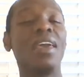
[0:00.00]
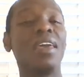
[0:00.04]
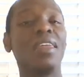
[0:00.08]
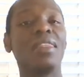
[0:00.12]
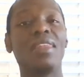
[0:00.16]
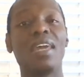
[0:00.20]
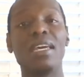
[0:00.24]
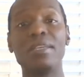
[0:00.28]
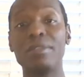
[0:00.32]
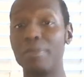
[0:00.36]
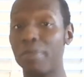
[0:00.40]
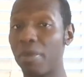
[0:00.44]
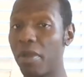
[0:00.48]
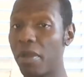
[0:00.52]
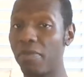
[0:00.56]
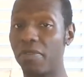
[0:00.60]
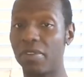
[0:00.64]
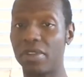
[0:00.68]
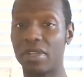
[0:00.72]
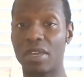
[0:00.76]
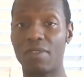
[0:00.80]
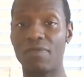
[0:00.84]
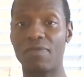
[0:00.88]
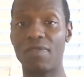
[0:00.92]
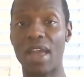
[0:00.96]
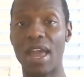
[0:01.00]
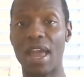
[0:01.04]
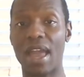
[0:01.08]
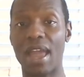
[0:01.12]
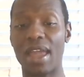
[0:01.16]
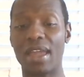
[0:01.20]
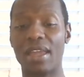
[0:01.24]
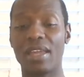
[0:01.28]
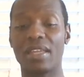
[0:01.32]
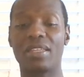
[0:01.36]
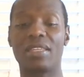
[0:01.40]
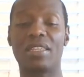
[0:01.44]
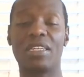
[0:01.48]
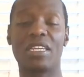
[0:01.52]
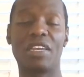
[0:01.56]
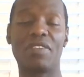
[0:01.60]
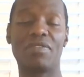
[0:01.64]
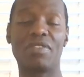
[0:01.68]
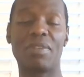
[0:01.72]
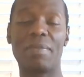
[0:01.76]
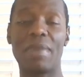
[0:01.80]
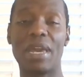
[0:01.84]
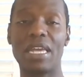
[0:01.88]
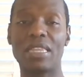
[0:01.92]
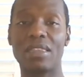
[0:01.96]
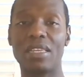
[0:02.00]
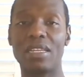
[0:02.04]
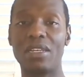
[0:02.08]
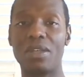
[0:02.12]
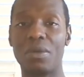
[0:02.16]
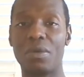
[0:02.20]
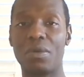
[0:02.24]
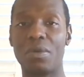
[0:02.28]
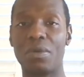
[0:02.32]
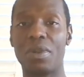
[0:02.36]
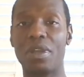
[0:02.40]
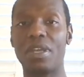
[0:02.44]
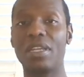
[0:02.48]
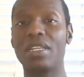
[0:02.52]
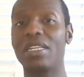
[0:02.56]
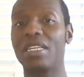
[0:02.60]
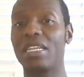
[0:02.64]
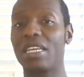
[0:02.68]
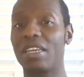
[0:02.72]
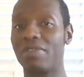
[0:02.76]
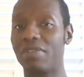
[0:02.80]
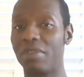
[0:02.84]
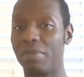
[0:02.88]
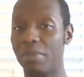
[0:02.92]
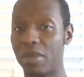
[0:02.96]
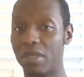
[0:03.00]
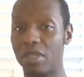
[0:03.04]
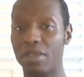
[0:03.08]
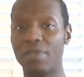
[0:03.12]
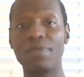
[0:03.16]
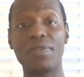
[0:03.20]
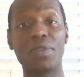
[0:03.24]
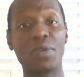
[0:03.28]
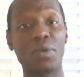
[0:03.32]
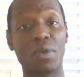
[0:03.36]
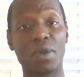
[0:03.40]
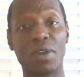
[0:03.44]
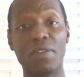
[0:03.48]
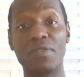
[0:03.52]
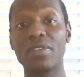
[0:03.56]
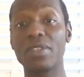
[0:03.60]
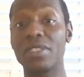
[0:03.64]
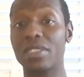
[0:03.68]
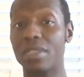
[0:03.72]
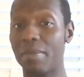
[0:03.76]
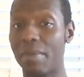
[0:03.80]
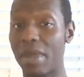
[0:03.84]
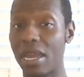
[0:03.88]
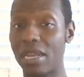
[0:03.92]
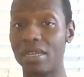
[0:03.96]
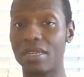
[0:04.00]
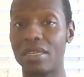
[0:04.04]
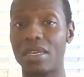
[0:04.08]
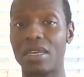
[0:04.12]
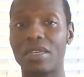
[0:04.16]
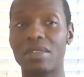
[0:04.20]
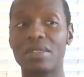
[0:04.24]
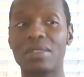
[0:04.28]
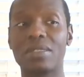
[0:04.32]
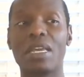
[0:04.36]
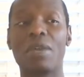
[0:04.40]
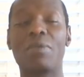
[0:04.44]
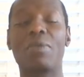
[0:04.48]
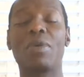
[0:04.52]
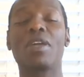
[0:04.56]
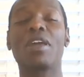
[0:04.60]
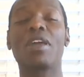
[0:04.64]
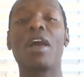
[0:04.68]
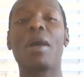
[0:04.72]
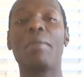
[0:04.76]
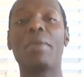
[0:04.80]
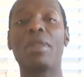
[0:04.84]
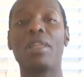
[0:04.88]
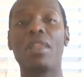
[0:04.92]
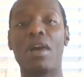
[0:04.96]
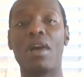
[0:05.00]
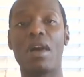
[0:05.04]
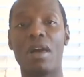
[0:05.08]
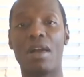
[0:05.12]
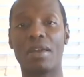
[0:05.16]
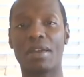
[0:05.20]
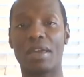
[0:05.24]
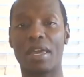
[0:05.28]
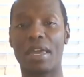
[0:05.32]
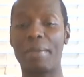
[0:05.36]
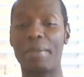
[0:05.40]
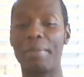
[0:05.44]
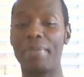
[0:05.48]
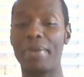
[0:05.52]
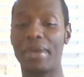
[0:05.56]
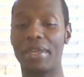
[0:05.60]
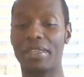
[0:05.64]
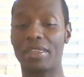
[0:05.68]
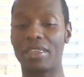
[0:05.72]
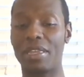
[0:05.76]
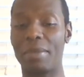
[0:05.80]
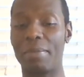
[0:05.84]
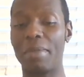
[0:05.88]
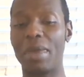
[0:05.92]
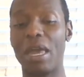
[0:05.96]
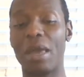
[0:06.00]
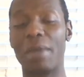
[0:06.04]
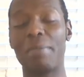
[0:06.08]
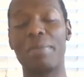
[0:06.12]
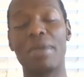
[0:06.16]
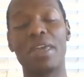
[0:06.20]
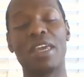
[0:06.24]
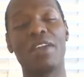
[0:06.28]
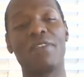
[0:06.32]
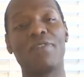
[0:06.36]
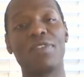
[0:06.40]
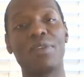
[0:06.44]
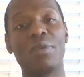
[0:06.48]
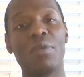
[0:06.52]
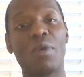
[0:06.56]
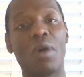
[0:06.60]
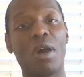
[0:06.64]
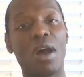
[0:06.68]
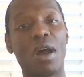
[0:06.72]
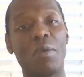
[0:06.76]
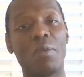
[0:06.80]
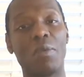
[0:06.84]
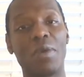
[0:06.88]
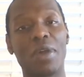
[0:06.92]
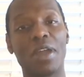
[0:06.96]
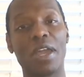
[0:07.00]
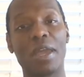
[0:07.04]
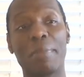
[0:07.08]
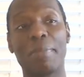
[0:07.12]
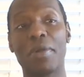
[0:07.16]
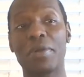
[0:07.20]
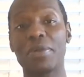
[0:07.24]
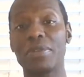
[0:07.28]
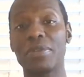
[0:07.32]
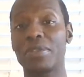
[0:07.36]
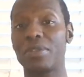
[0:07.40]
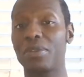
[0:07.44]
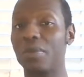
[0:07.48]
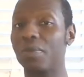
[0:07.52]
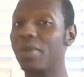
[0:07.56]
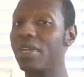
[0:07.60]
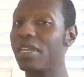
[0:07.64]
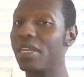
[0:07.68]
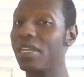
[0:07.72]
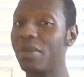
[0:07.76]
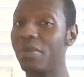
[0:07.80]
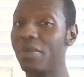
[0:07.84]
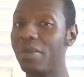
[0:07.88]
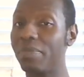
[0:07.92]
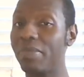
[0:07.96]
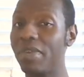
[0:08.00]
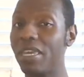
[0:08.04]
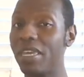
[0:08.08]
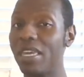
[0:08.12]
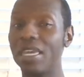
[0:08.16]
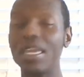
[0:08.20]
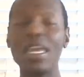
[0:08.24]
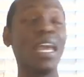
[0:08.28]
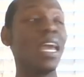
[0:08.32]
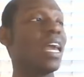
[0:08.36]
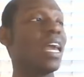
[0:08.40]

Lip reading: that's perfectly fine. Leave them at the door, leave them on the floor for somebody else. They will come along and pick them up. If you all want a personal reading with me,